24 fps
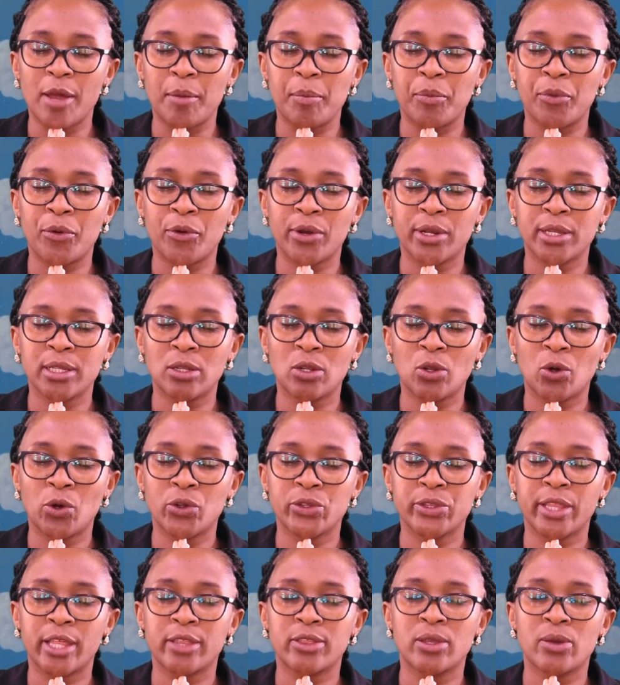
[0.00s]
I pray,
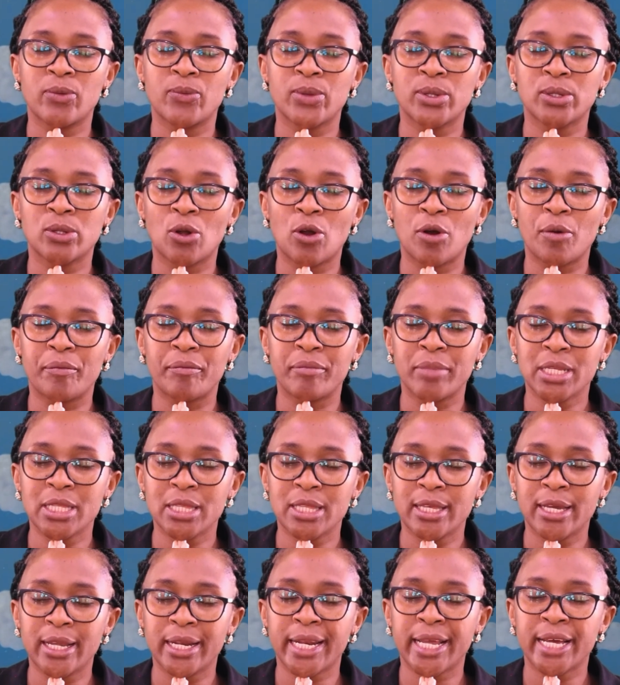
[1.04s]
Lord, that they will
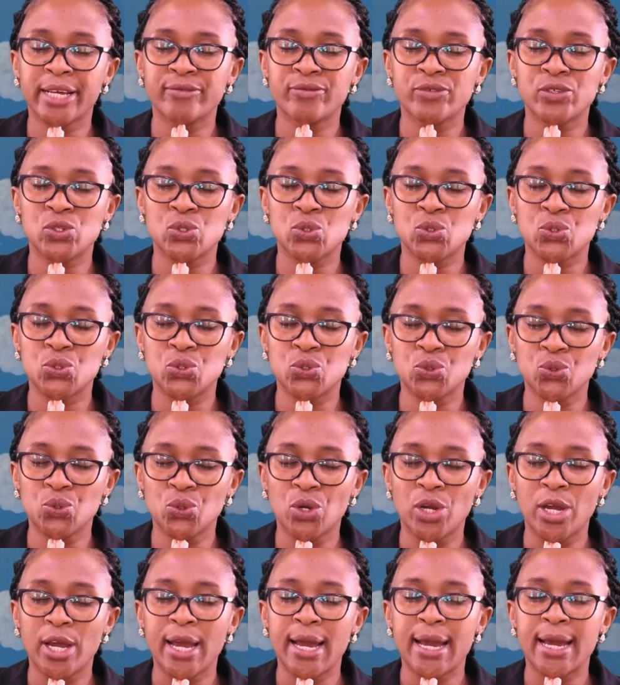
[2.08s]
commit their lives to
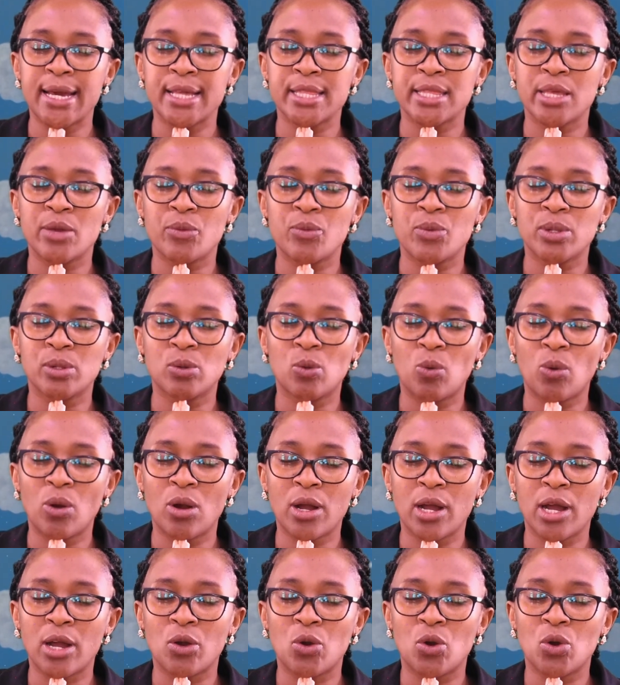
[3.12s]
you and they will
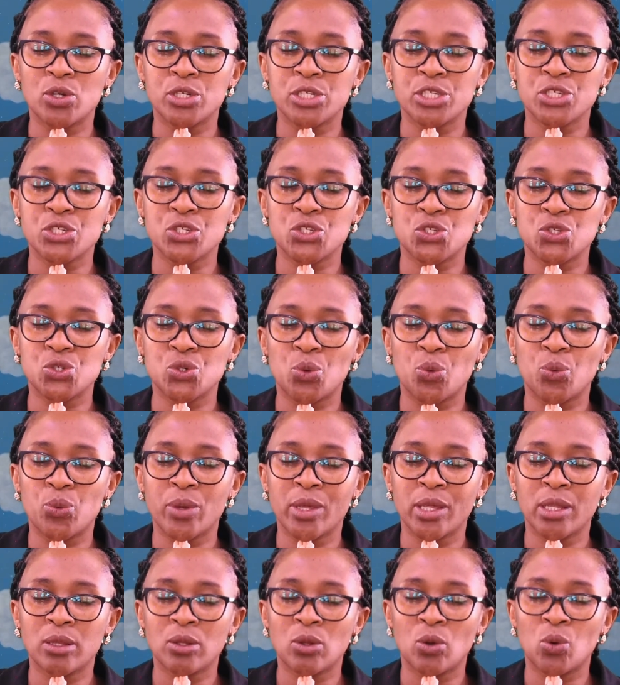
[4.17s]
walk according to your
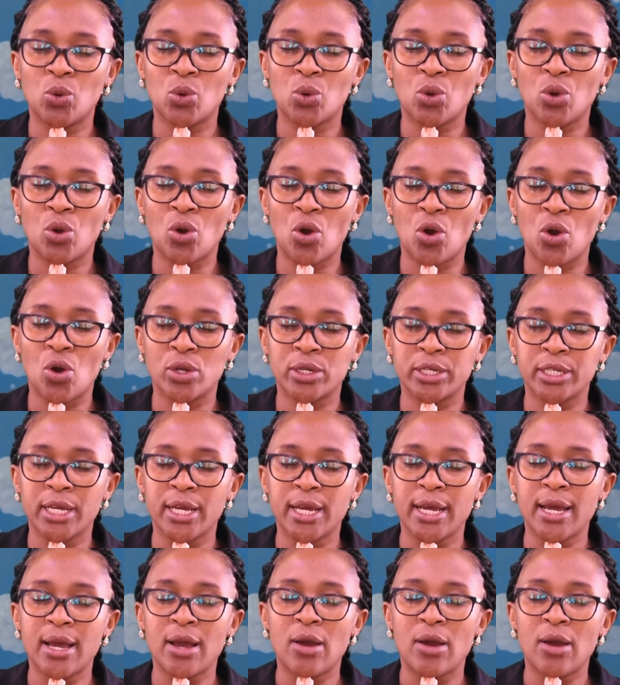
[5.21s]
will, O God.